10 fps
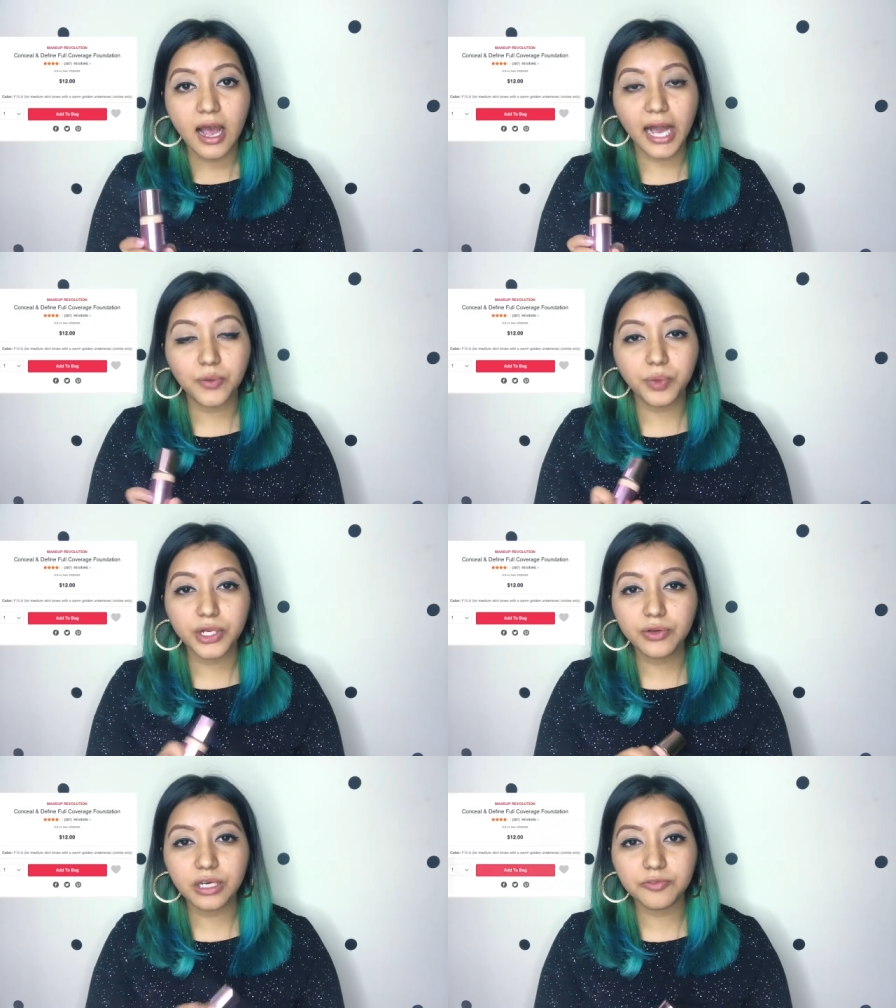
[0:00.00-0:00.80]
and
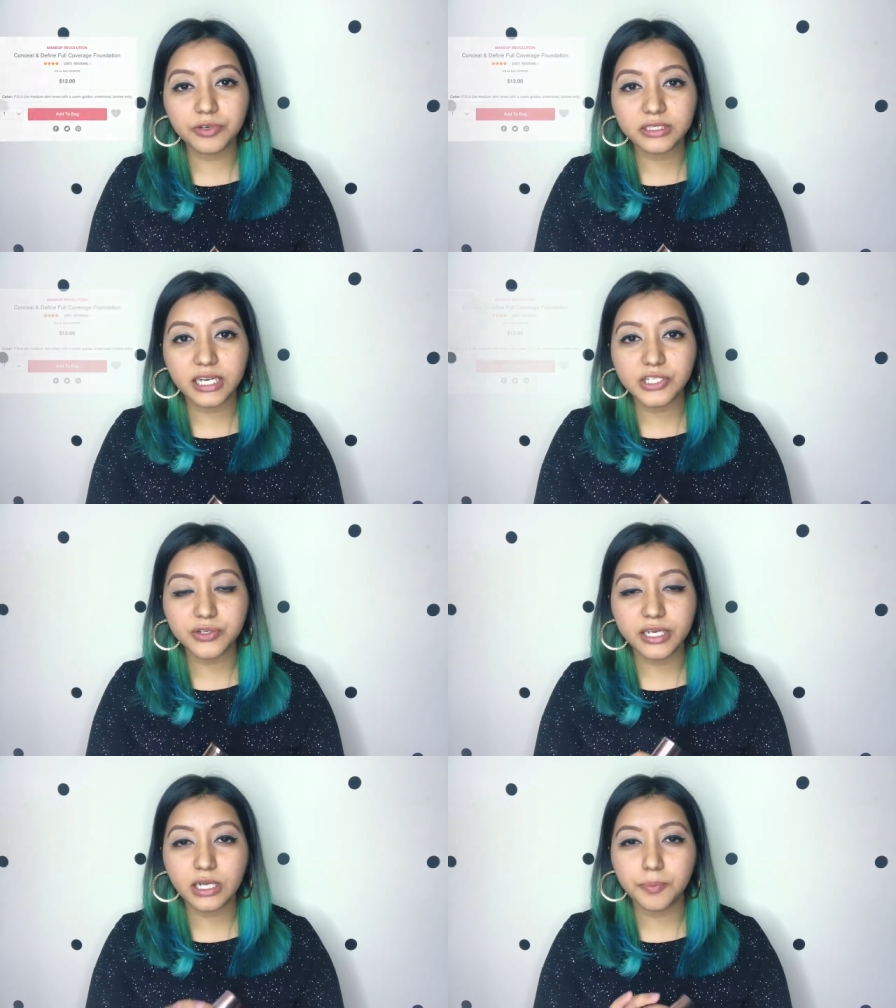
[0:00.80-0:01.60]
when you convert that
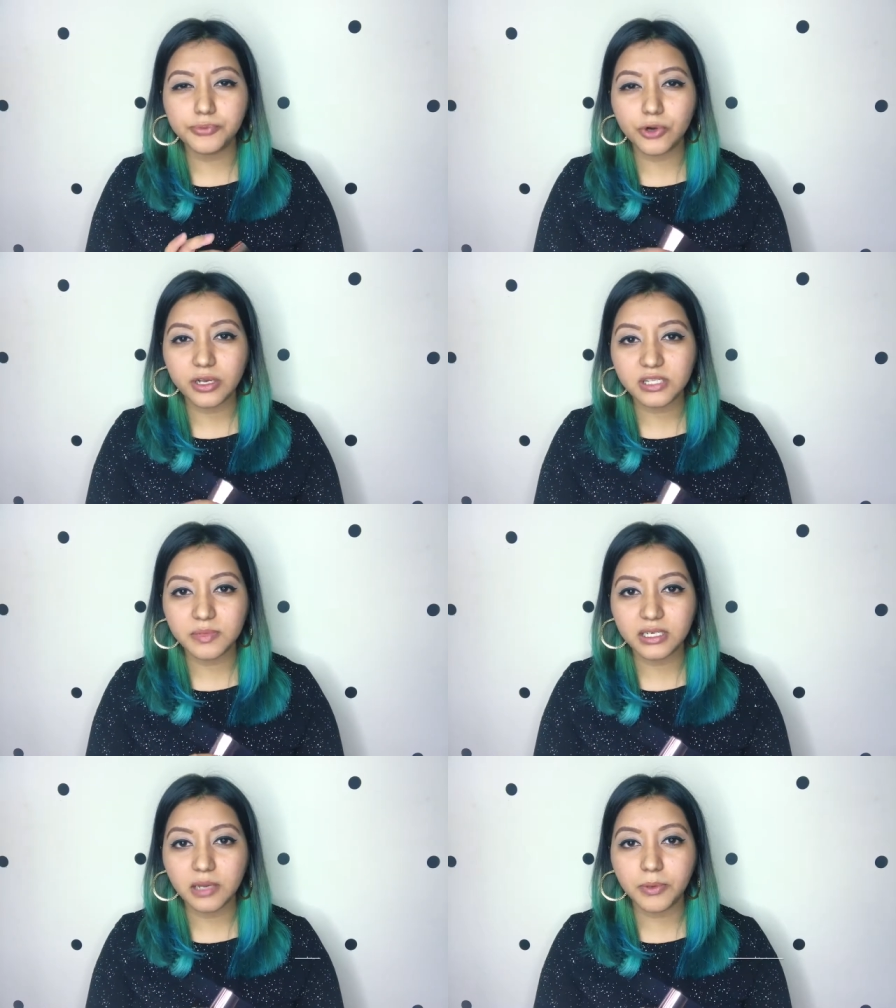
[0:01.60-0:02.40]
you get
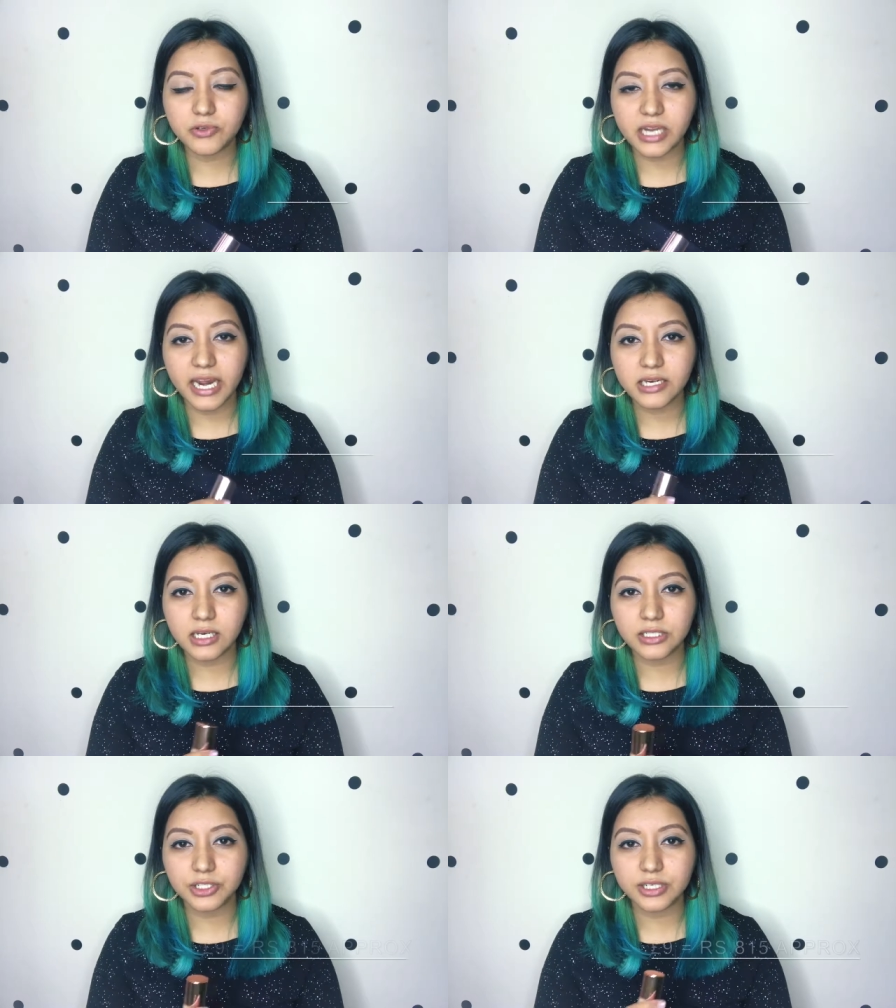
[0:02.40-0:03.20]
approximately about
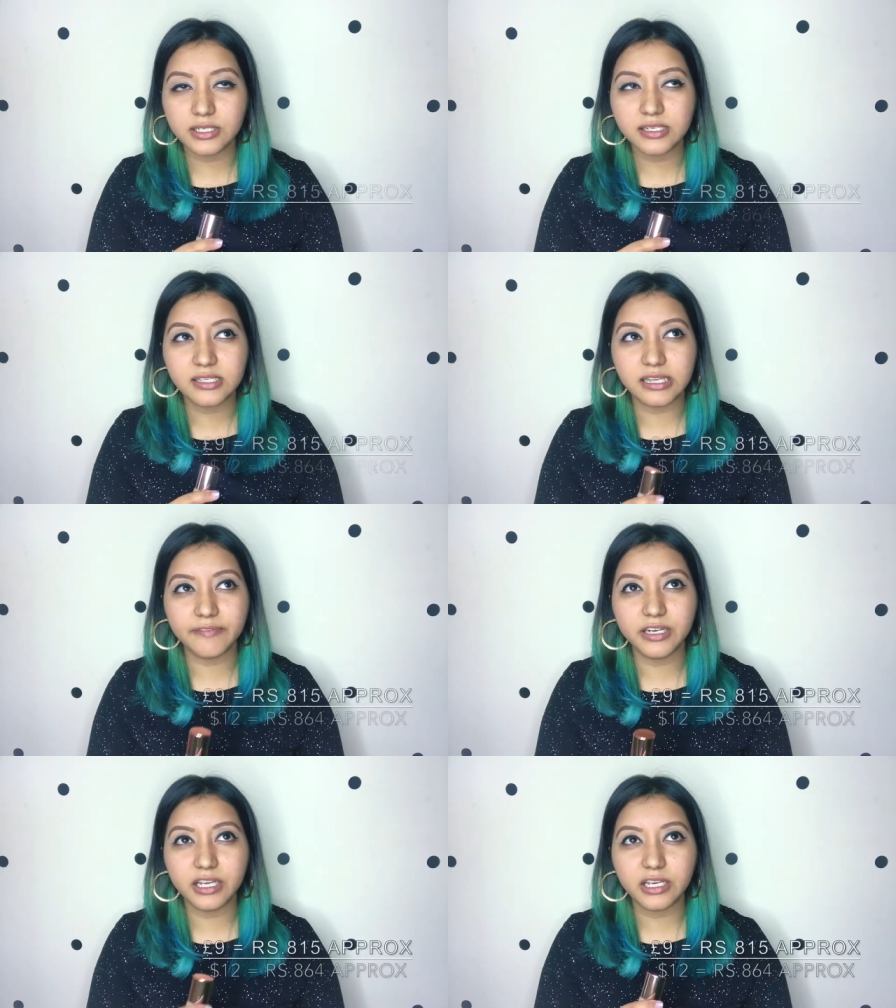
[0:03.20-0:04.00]

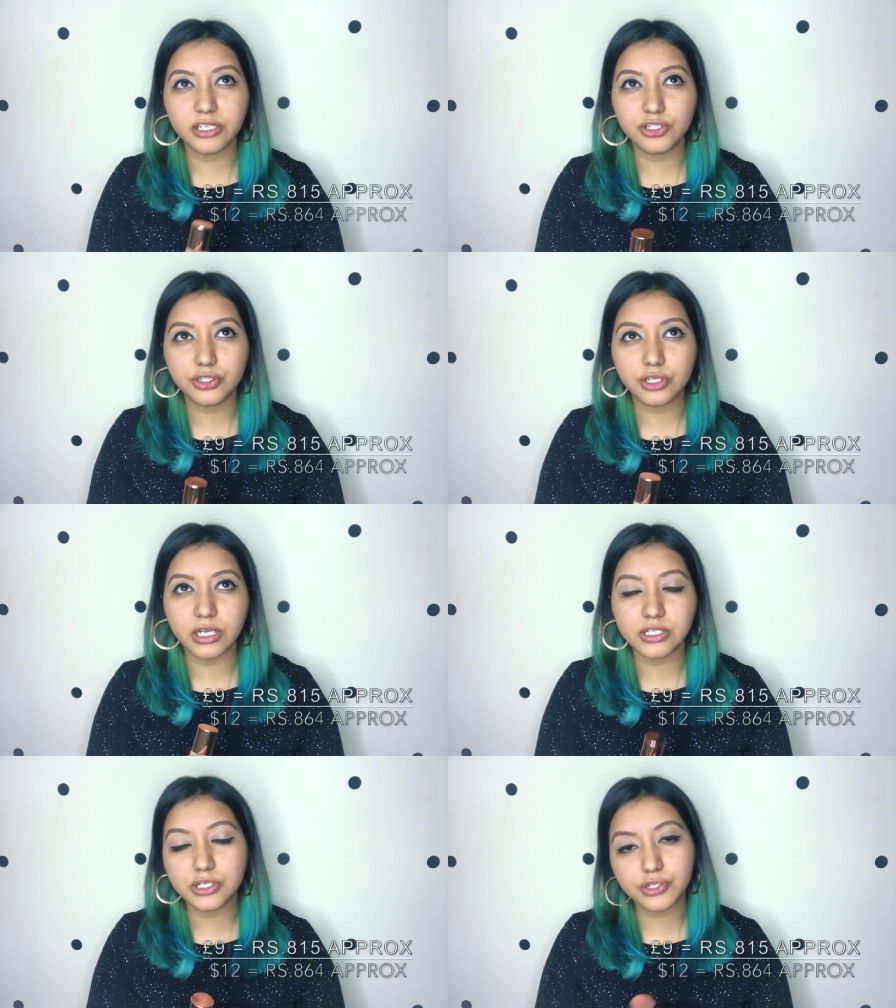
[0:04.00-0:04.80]
870-ish
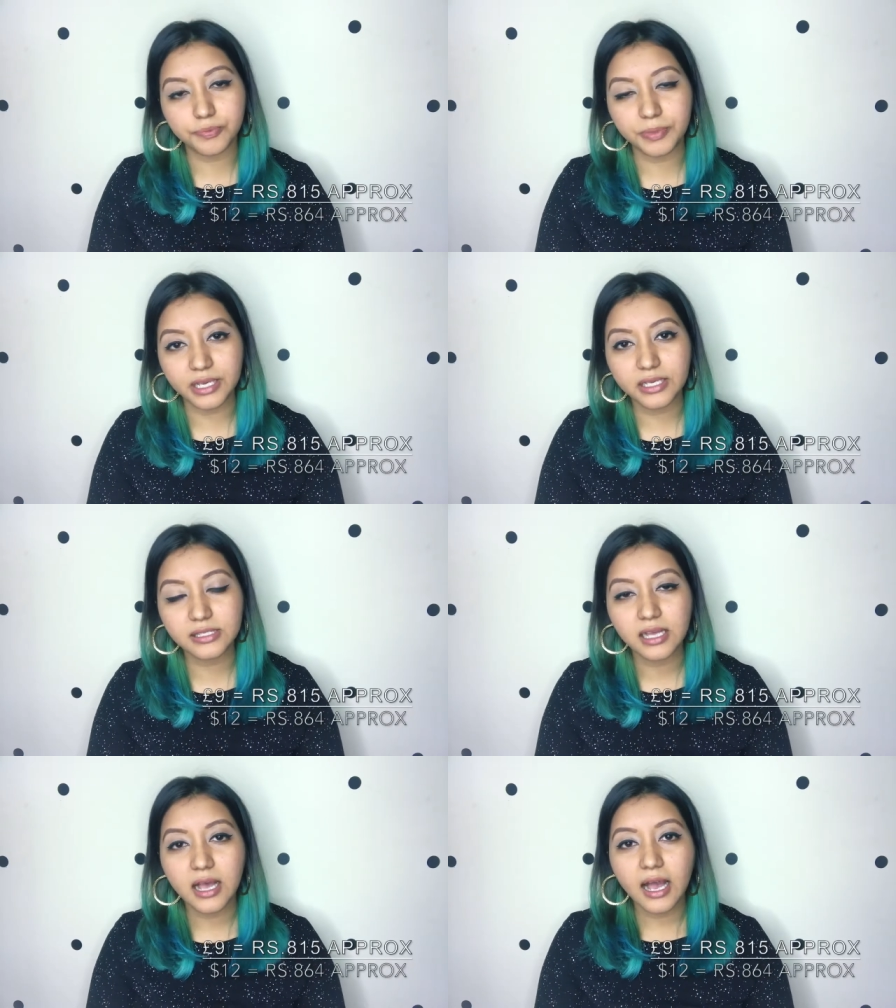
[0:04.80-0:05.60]
Indian rupees